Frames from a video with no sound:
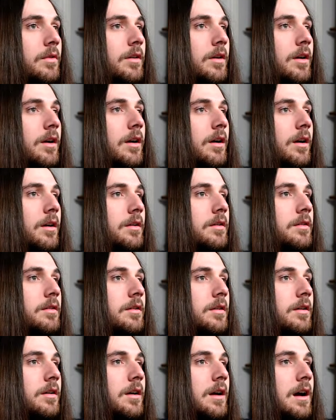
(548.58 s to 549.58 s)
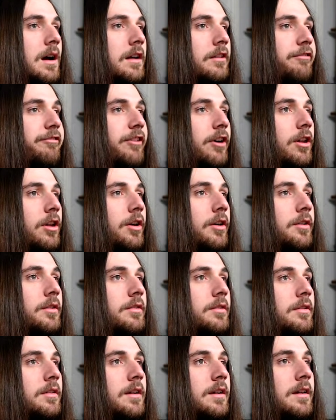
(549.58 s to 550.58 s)
Oh. R to follow.
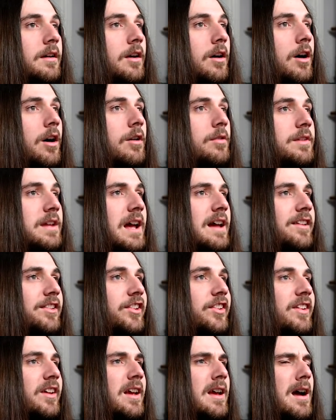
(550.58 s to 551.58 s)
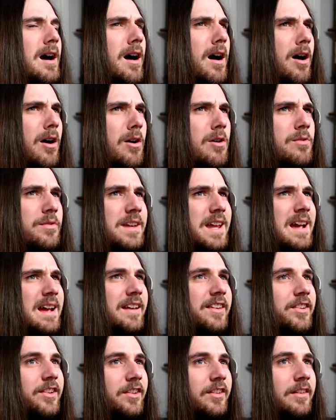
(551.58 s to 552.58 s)
Oh, yes! Oh,
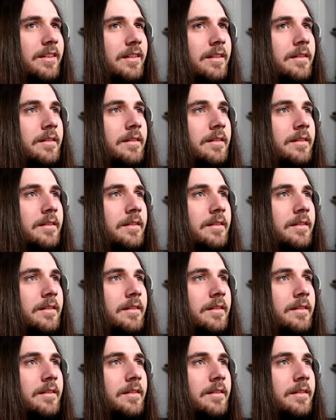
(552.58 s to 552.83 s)
yes!